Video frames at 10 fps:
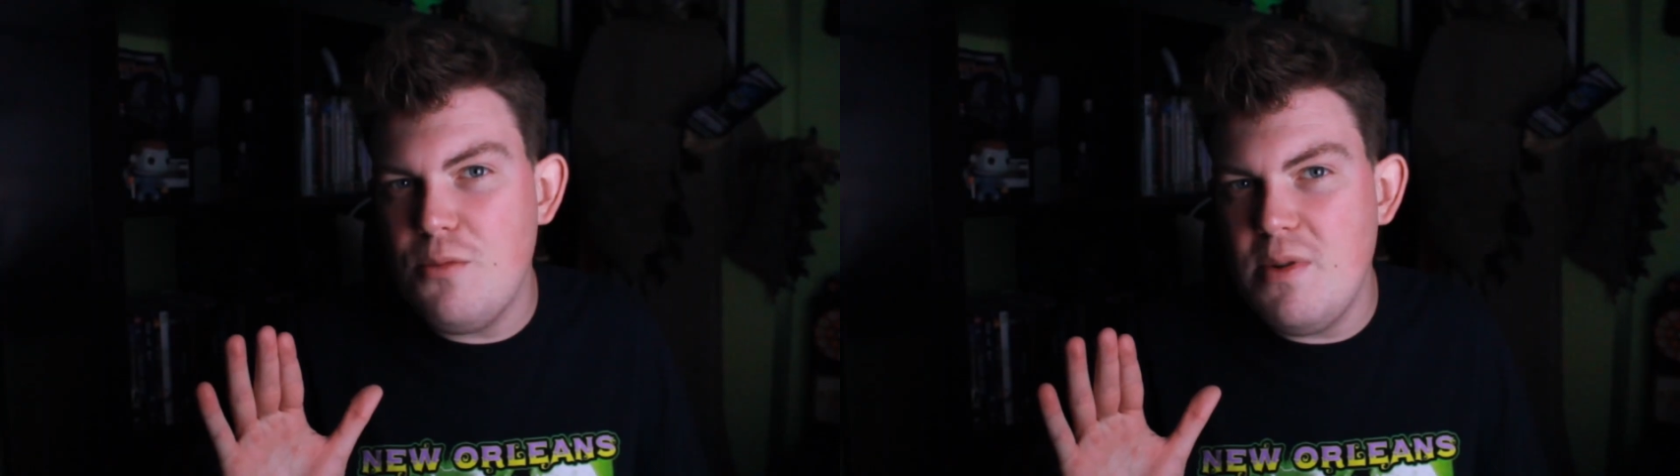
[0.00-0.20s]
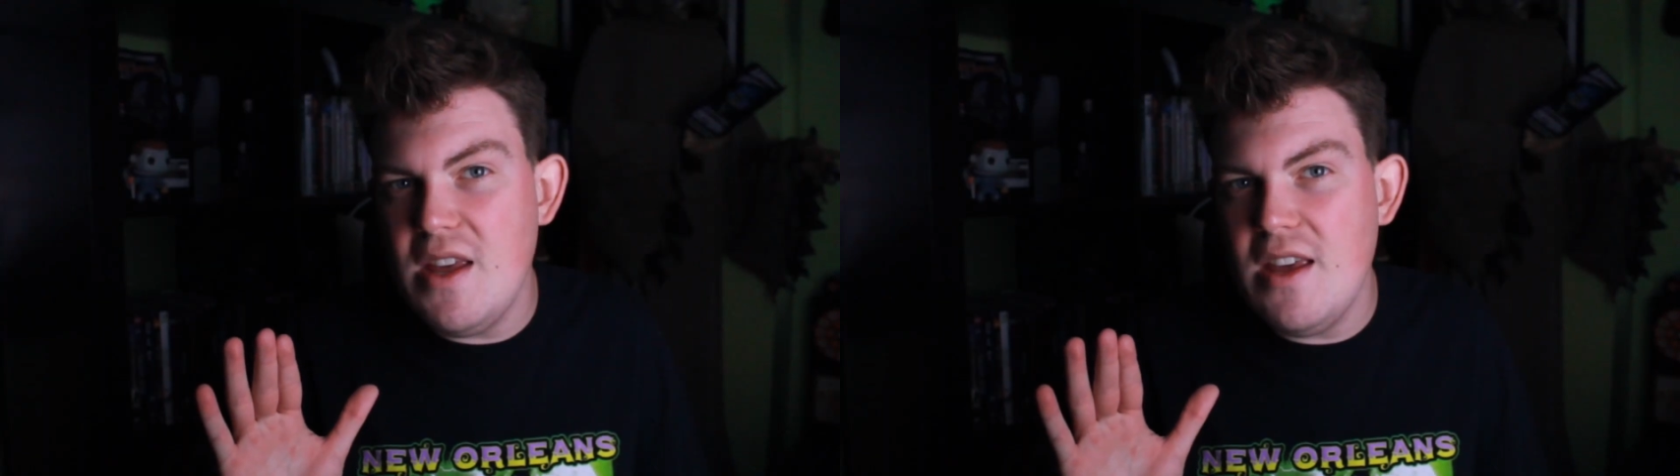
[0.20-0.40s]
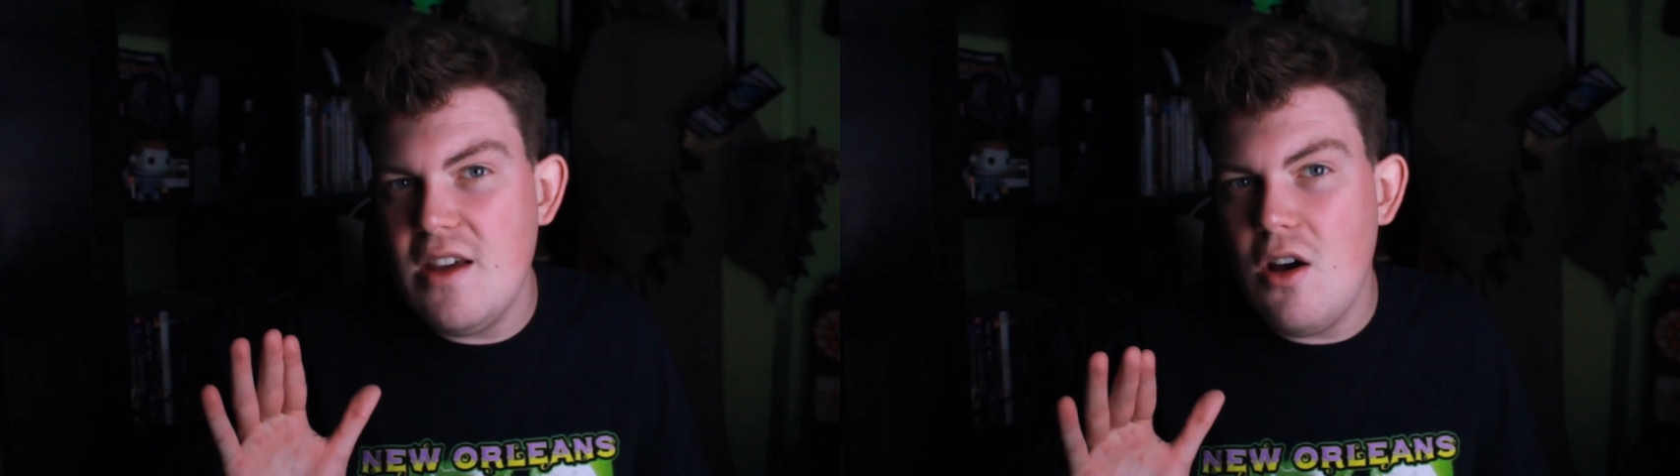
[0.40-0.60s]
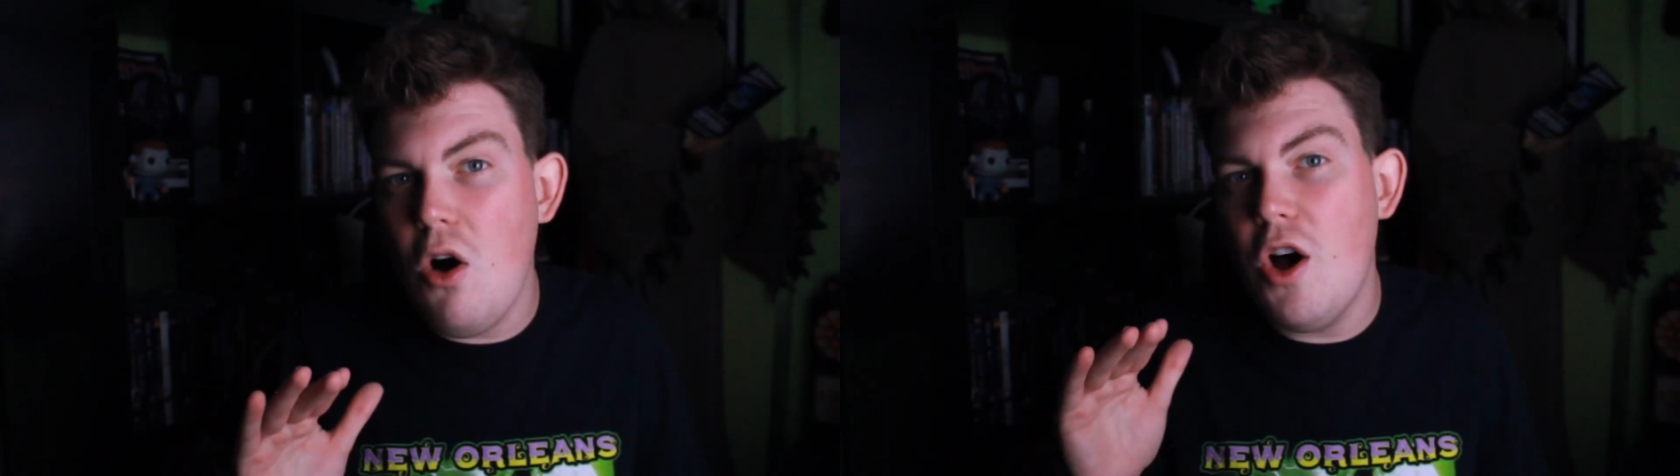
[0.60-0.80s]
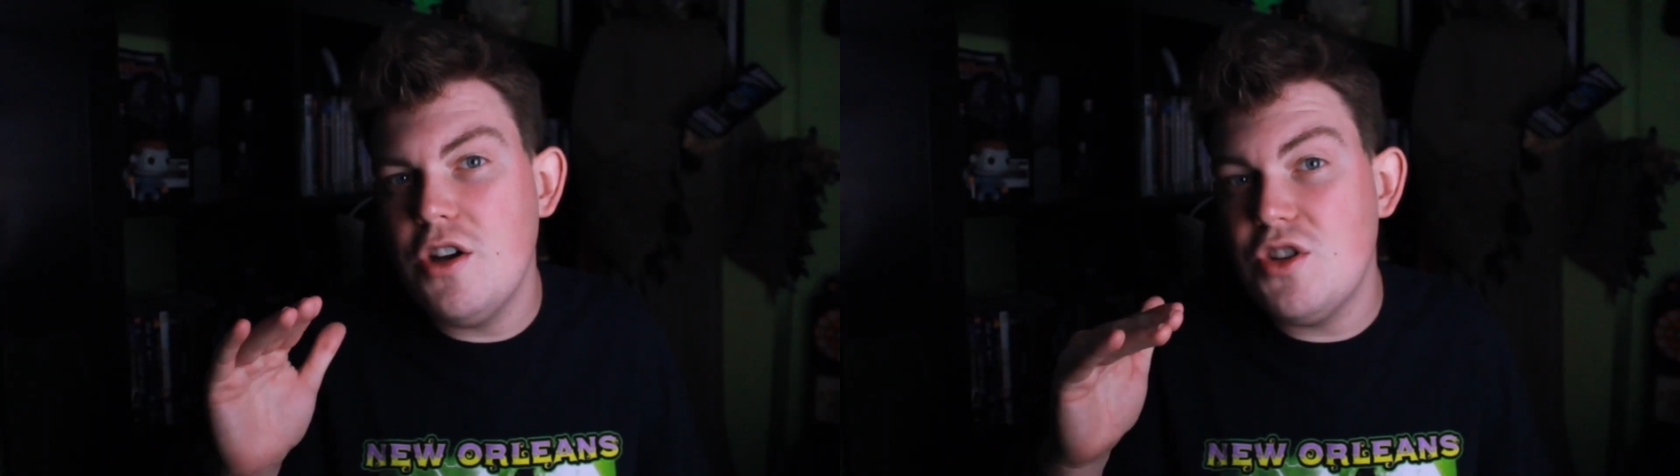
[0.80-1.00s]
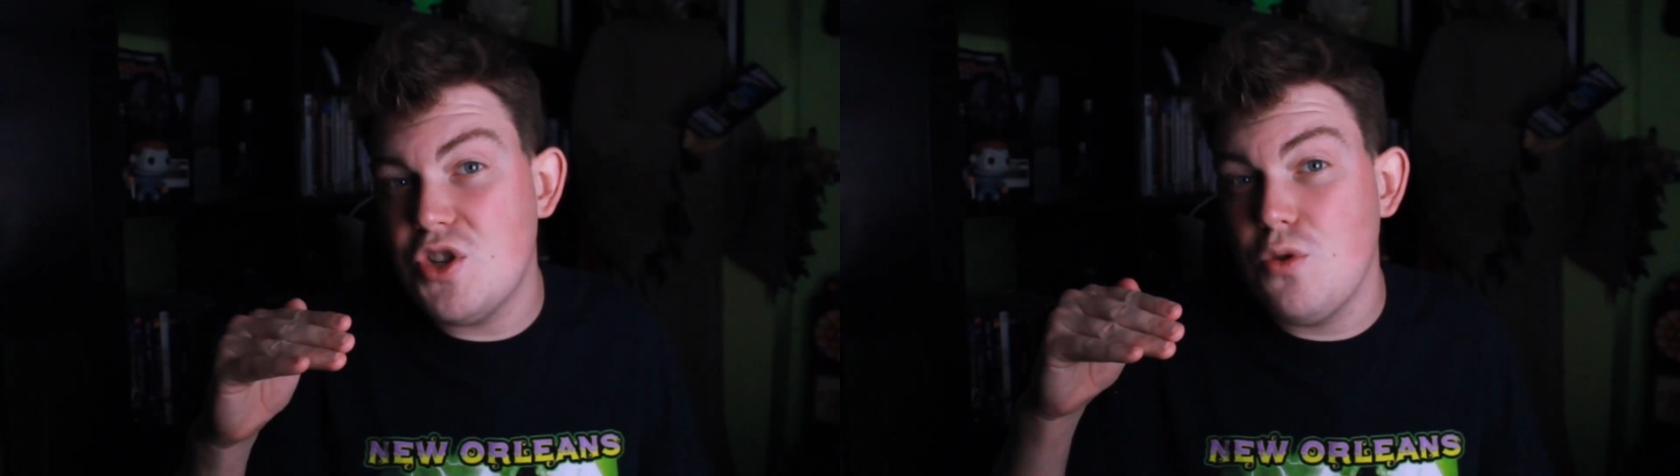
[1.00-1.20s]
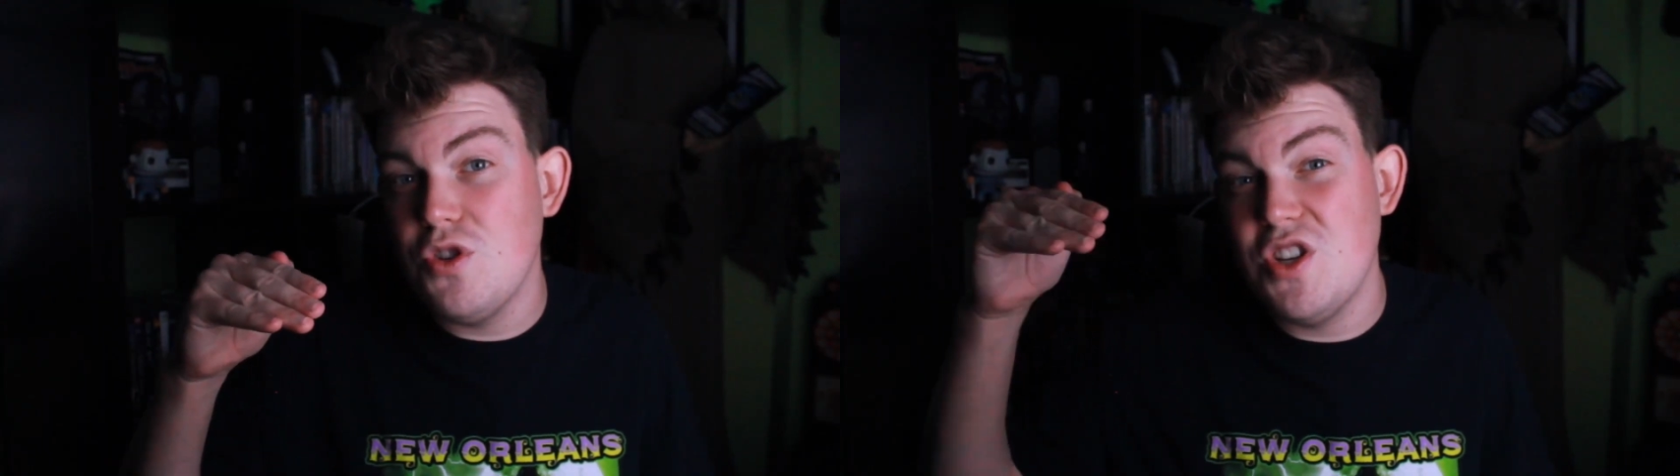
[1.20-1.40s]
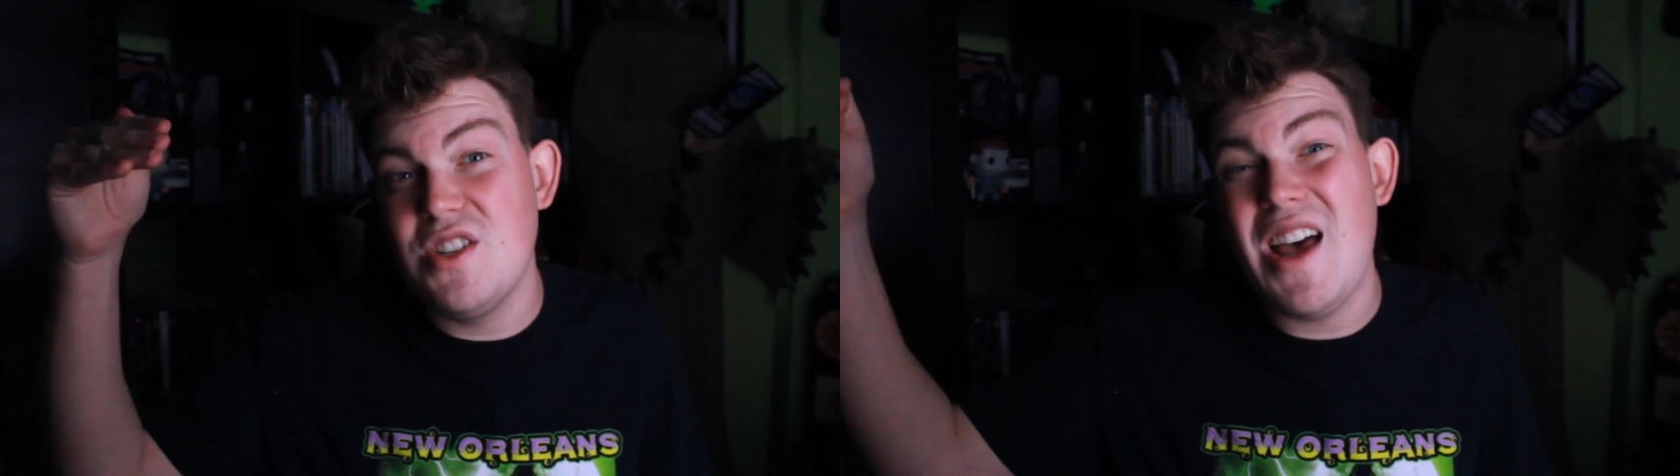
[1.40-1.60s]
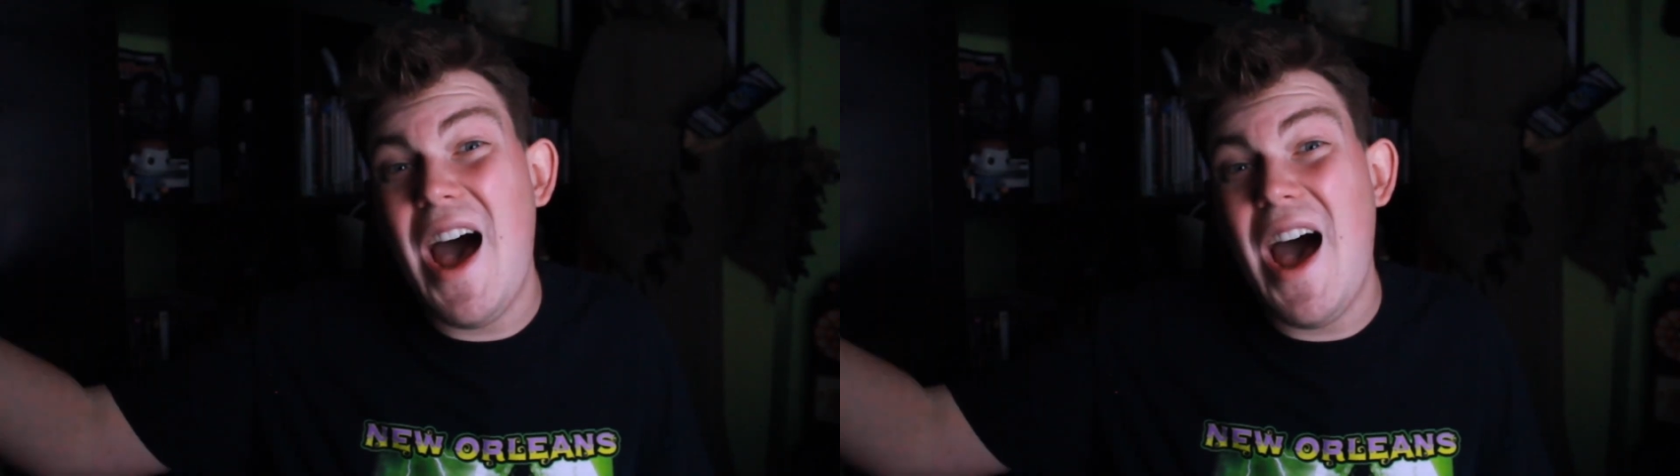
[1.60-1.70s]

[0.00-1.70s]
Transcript: would be on Distortion's